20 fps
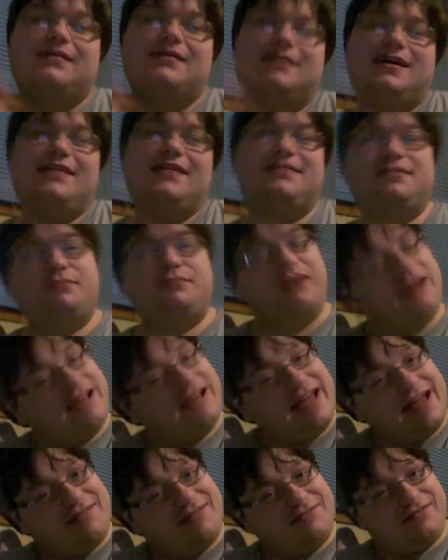It's the
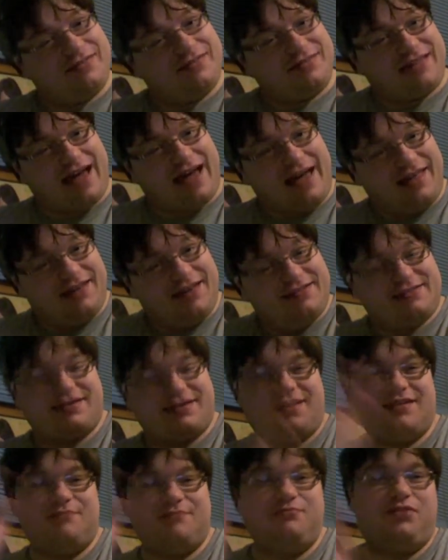morning after the highlights
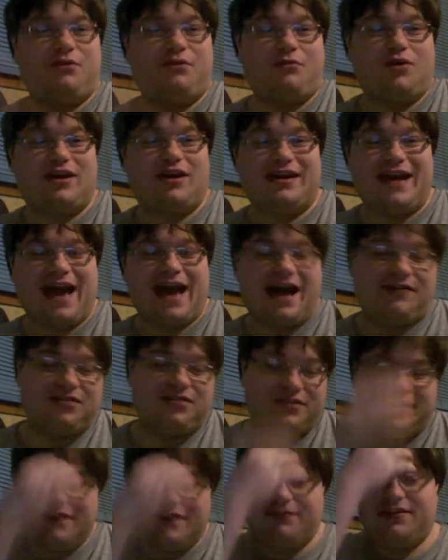start. The morning
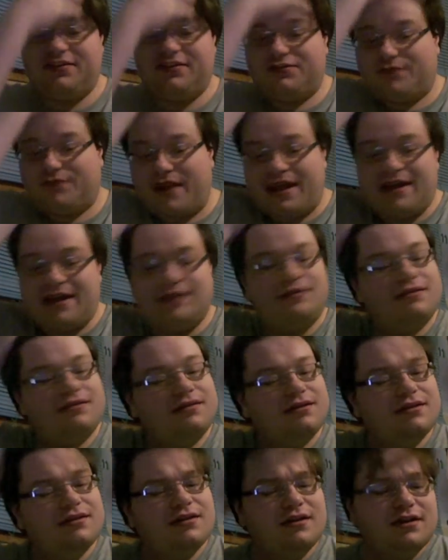after Tiffany's rant,
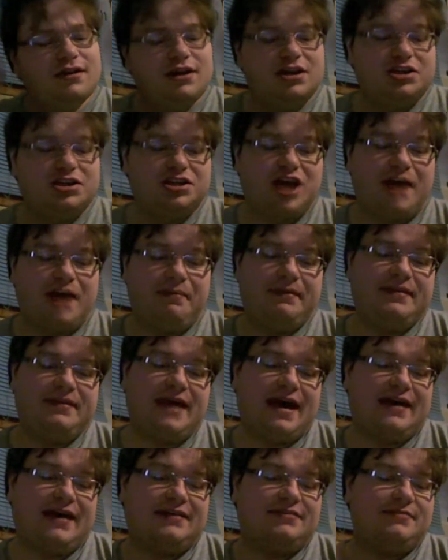shopping
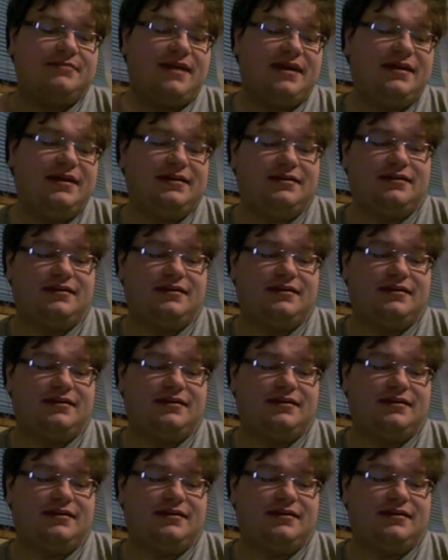task mate